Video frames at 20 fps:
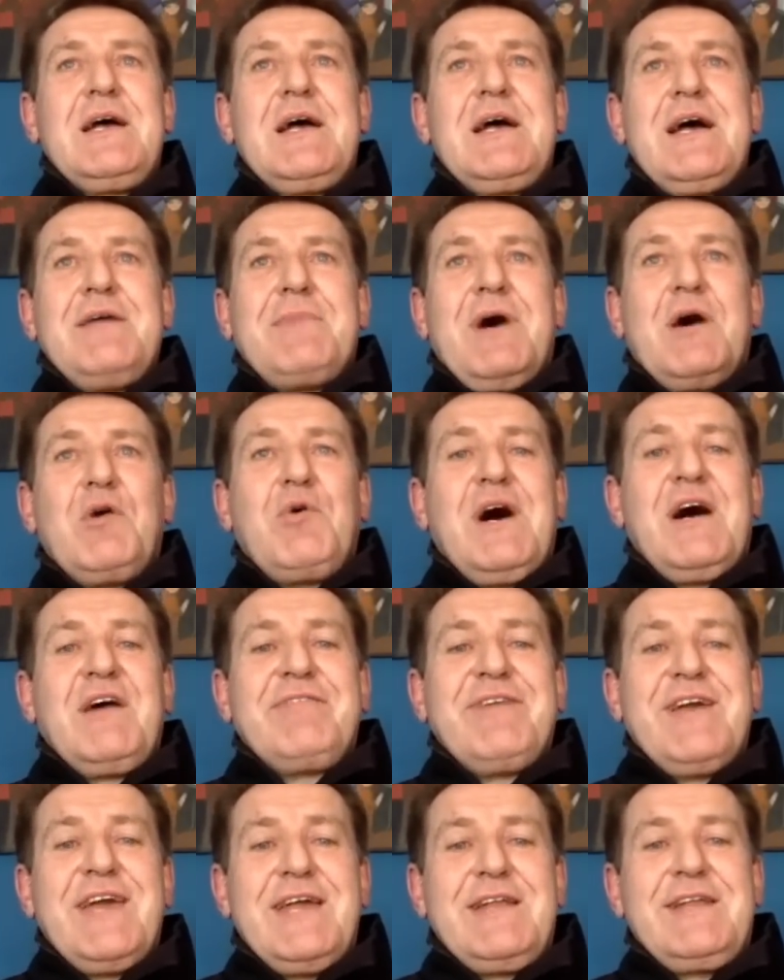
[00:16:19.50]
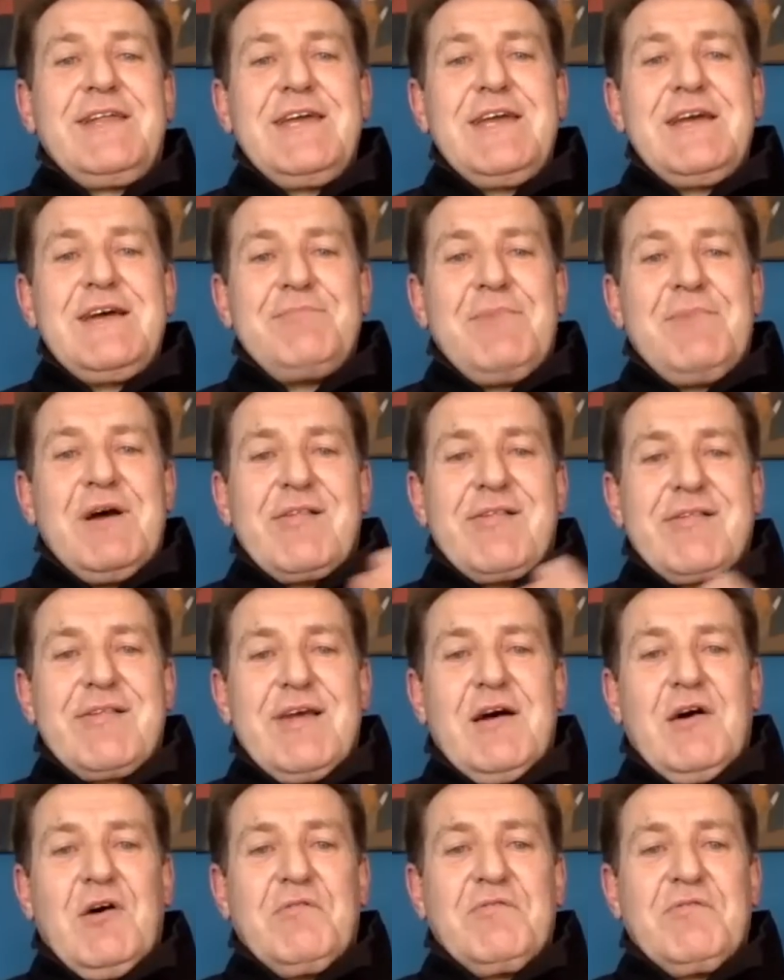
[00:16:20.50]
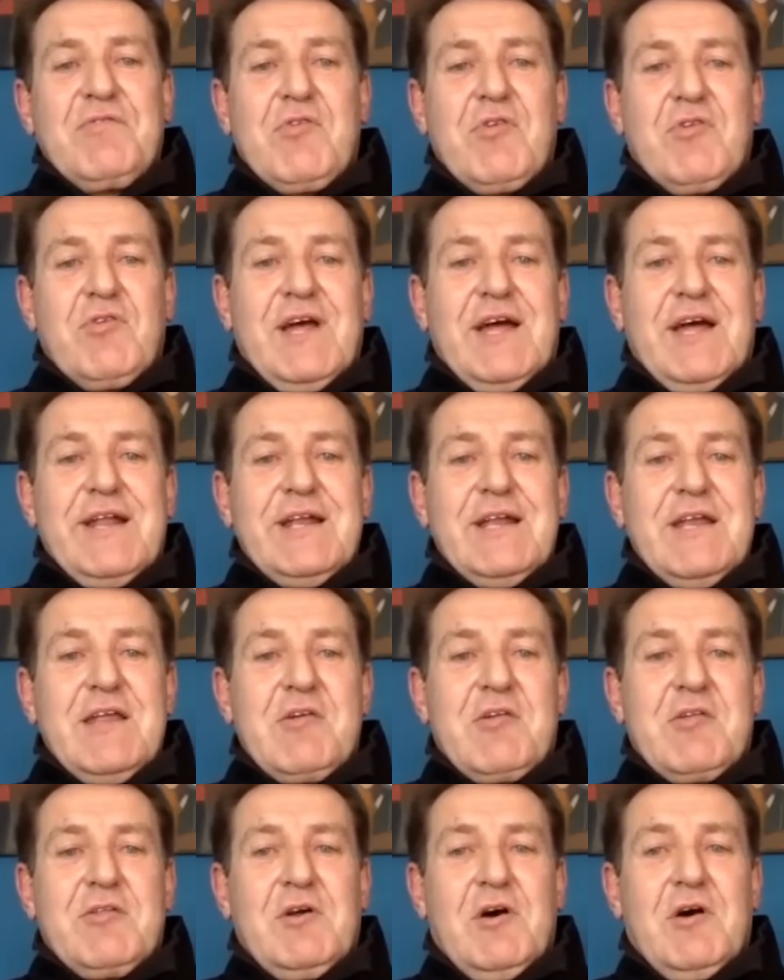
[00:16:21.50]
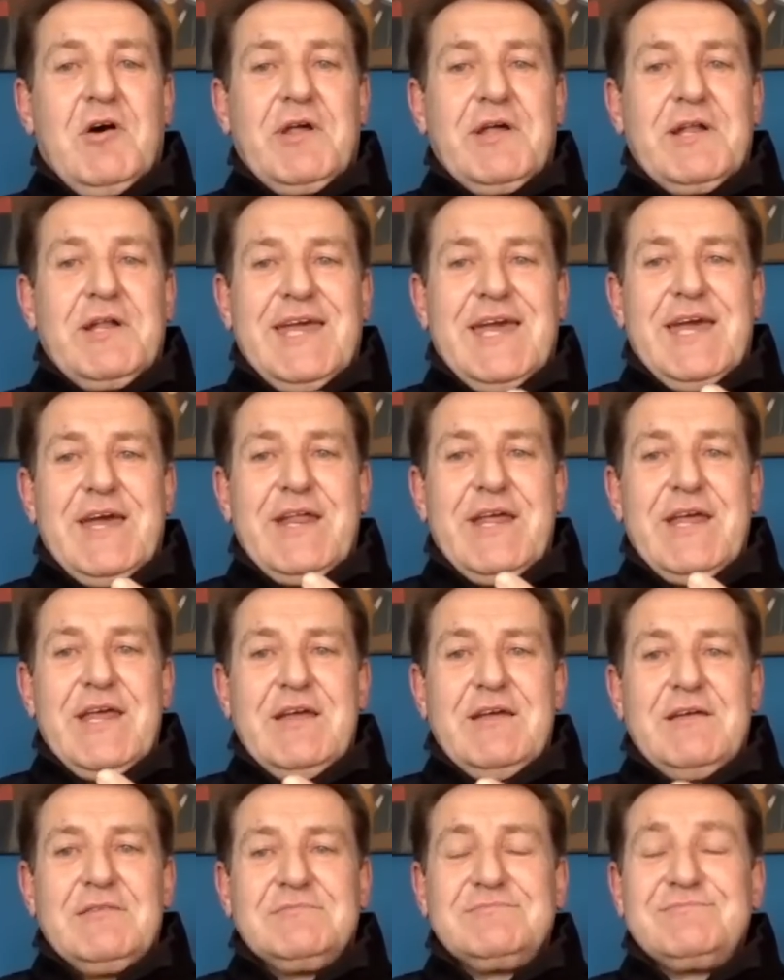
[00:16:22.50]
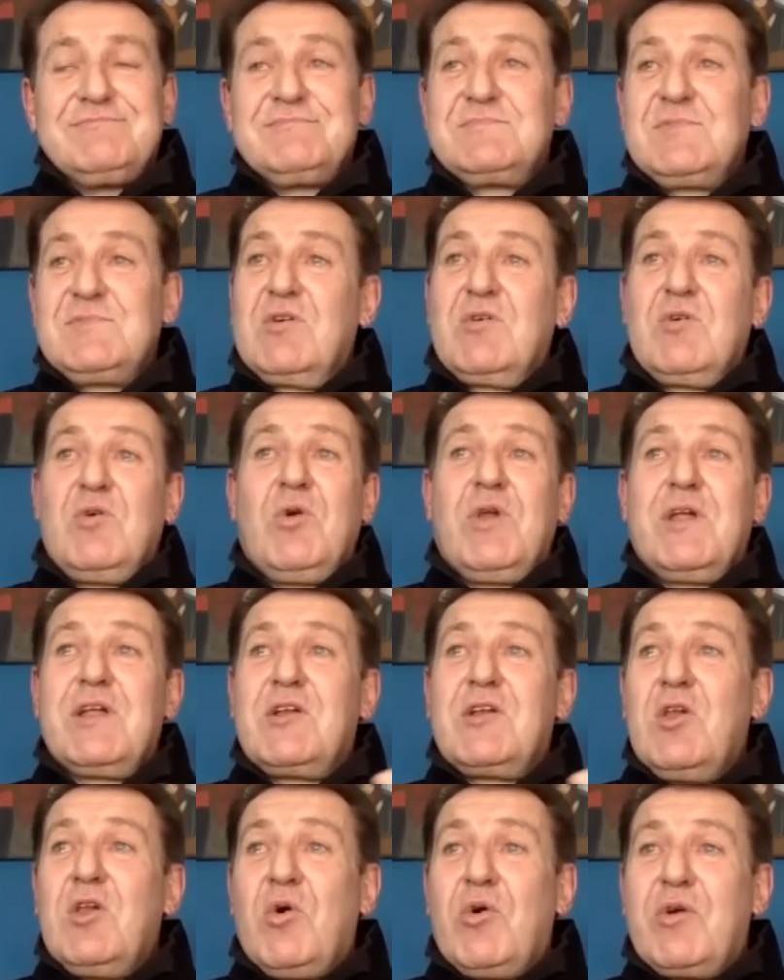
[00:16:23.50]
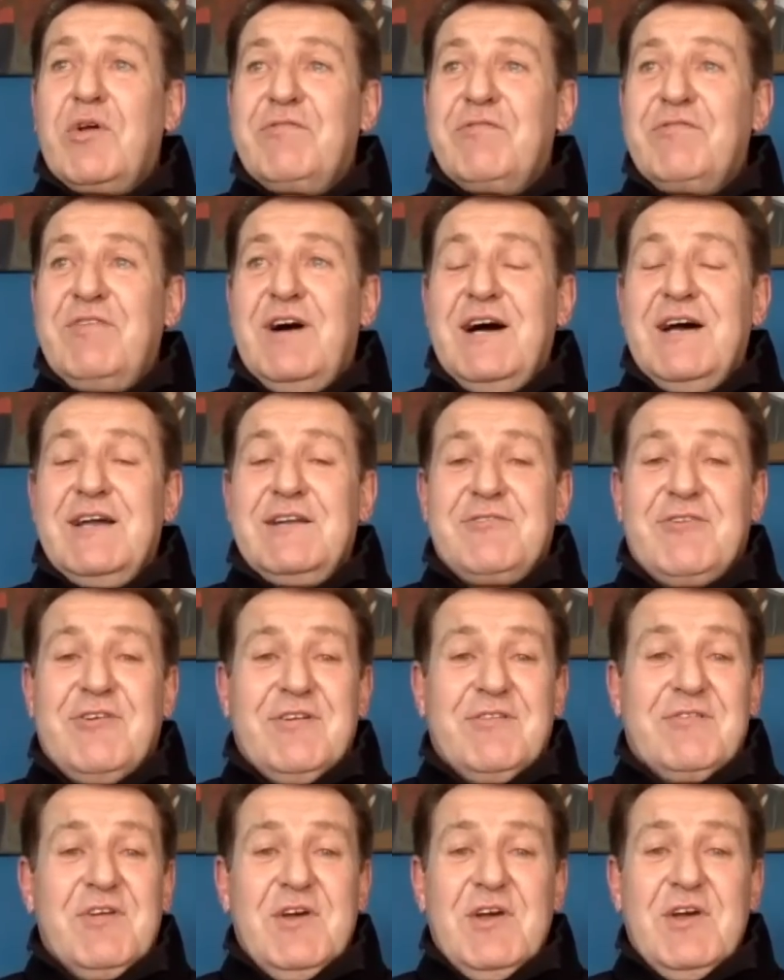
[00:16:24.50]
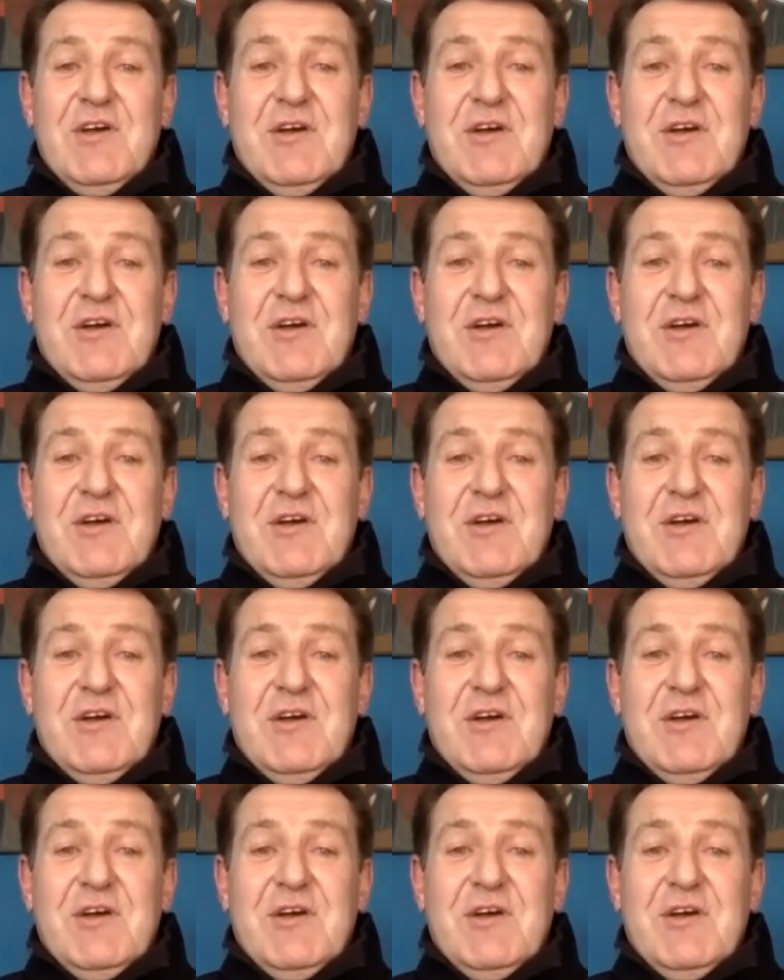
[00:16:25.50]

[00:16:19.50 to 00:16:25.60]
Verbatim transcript: And my wife Hetty and myself suddenly started getting, call it glorified, or